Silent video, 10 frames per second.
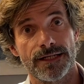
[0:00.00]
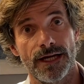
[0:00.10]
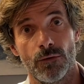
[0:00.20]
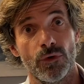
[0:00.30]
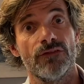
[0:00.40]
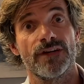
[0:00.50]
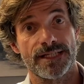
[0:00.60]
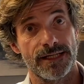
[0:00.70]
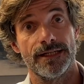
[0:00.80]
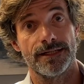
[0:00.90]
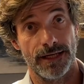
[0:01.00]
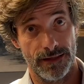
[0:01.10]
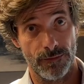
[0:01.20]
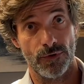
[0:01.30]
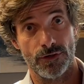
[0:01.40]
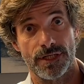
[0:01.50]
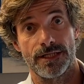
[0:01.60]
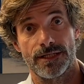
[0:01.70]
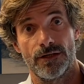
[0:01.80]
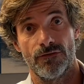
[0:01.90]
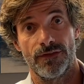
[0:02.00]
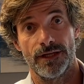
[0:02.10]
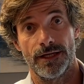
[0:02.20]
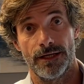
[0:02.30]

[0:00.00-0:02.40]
and will facilitate the process of the